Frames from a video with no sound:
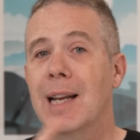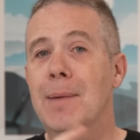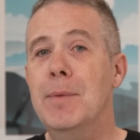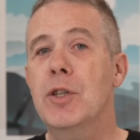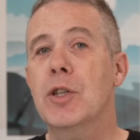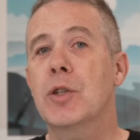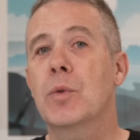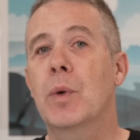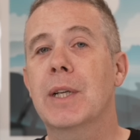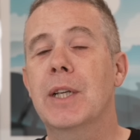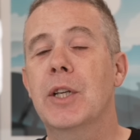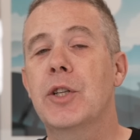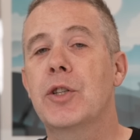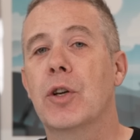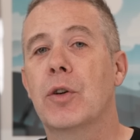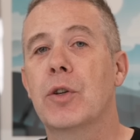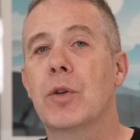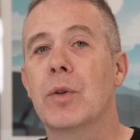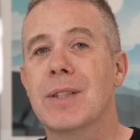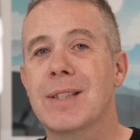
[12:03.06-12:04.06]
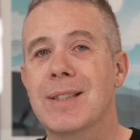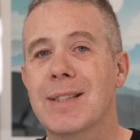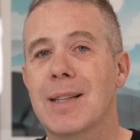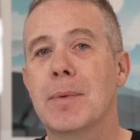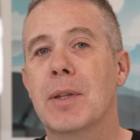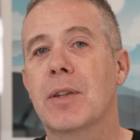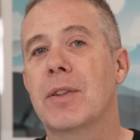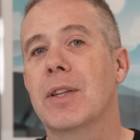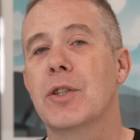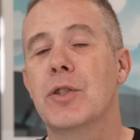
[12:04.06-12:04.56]
Let me just quickly show you
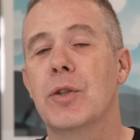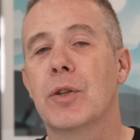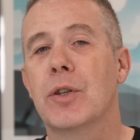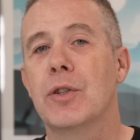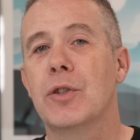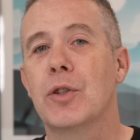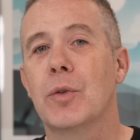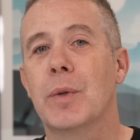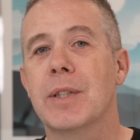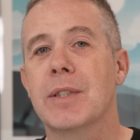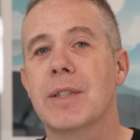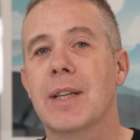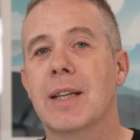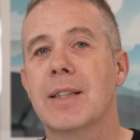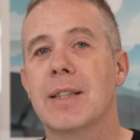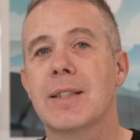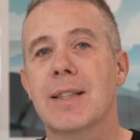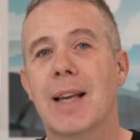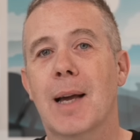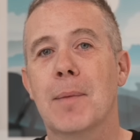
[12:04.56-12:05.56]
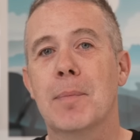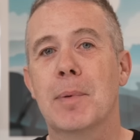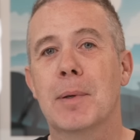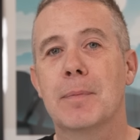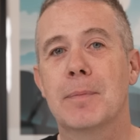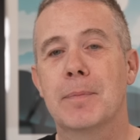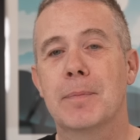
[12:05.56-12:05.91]
some of the things you can do inside this app.